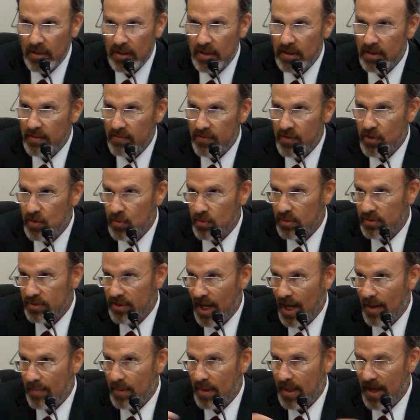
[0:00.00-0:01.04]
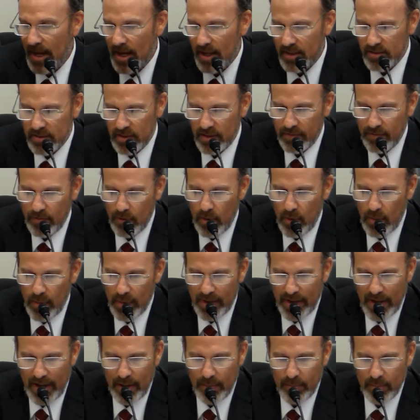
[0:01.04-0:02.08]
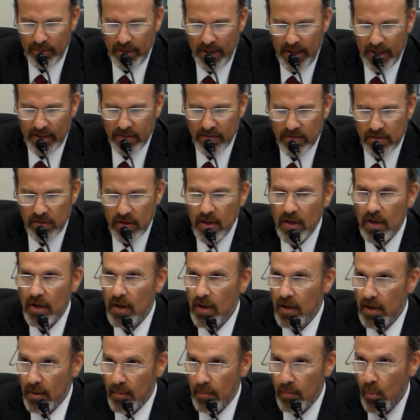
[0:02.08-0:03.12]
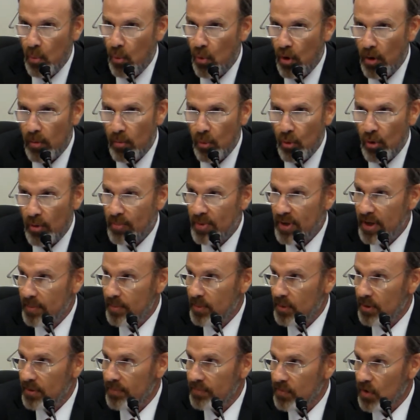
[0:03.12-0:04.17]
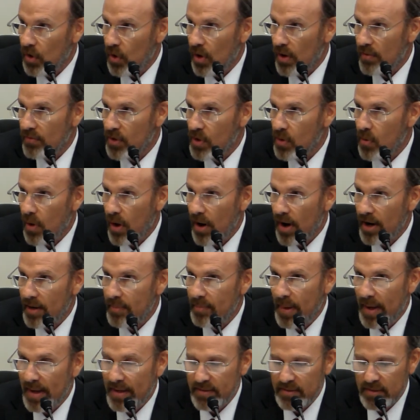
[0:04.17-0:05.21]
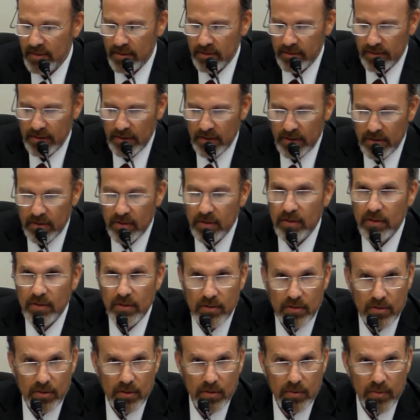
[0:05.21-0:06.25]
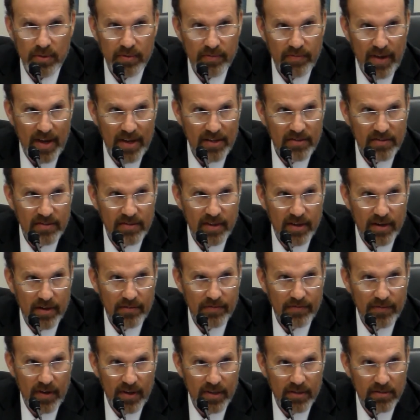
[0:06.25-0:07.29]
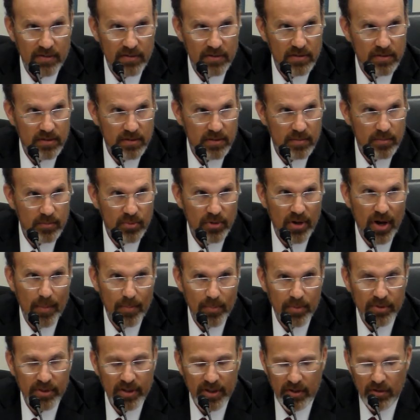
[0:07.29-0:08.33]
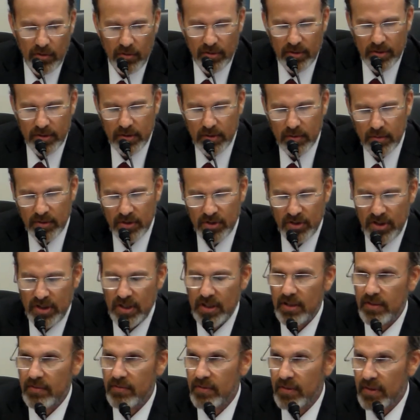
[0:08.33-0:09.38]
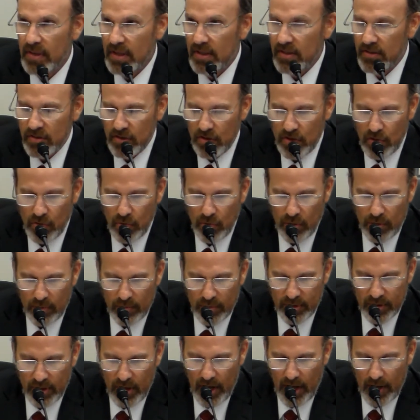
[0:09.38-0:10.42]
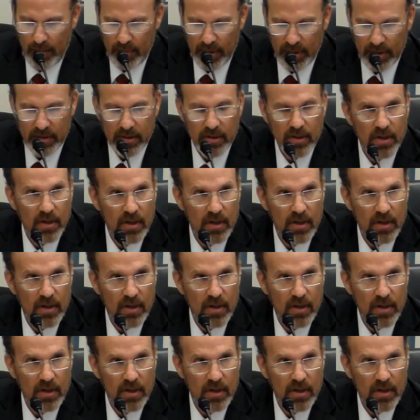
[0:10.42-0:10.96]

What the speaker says: individual type accounts like 401k plans, more and more people are required basically to invest their funds properly in order to achieve a secure retirement.